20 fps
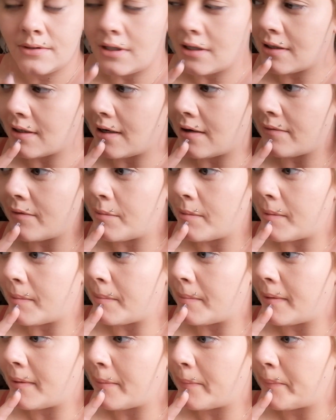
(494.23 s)
I can't
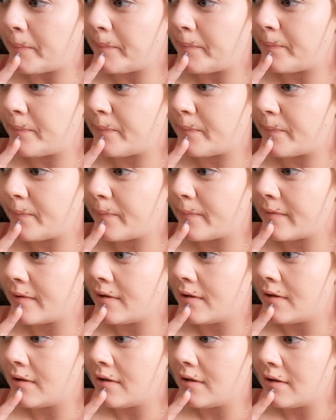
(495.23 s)
remember.
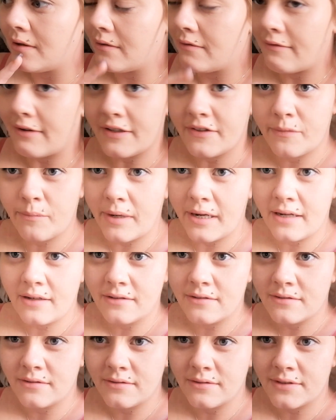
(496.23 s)
Raspberry
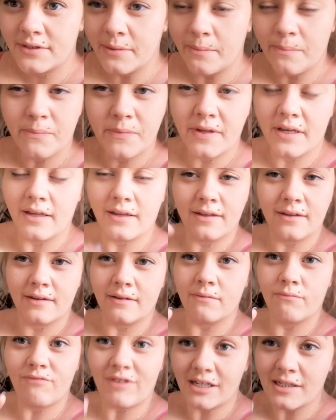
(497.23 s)
and something.
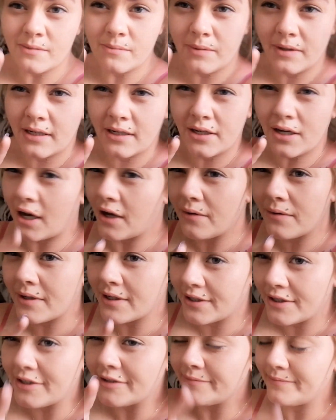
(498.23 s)
Raspberry and
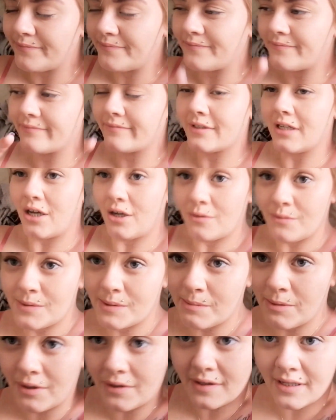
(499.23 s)
coconut oat
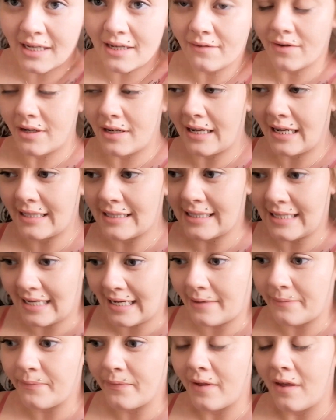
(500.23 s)
smoothie. I've only had
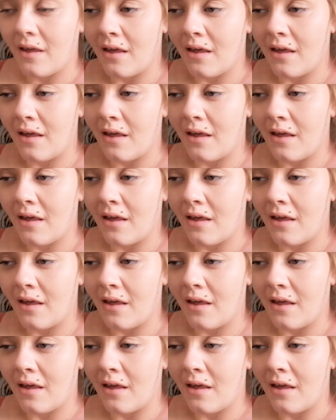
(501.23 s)
that.